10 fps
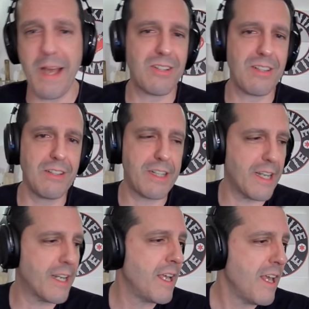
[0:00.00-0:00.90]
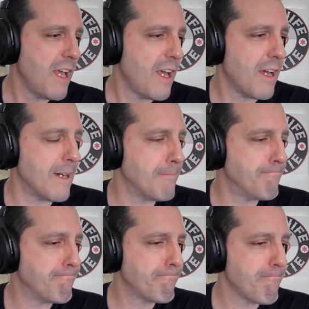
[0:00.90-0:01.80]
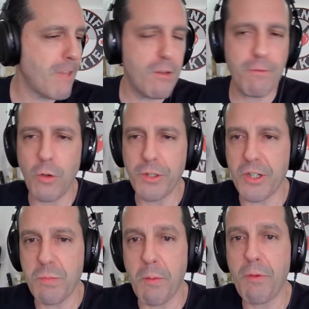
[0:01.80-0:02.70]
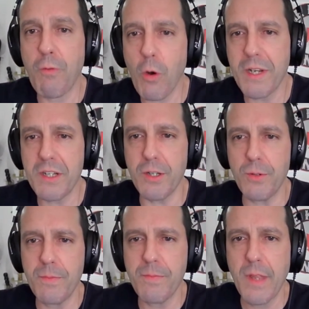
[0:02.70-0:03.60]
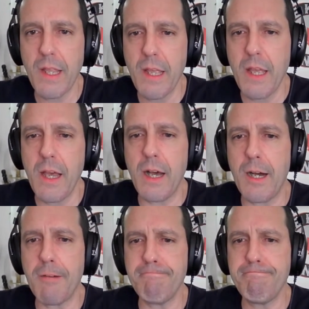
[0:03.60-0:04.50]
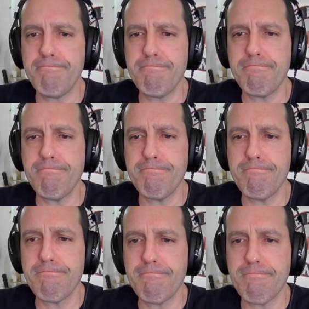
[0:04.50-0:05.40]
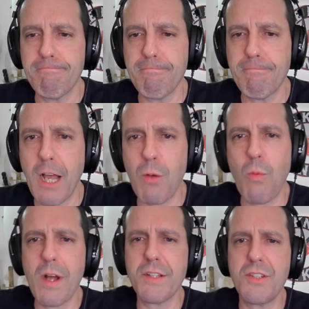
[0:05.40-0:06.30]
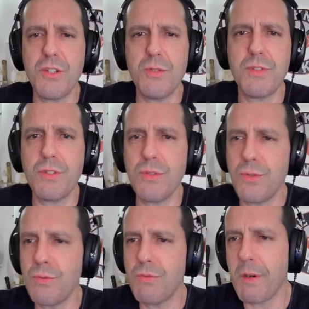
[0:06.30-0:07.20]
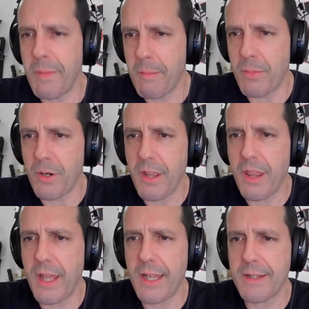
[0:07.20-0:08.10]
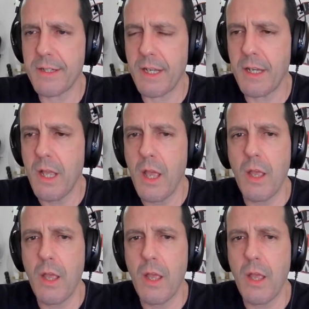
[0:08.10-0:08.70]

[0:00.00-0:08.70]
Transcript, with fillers: best looking um, folders. But before we do, um, I want you to remember that uh,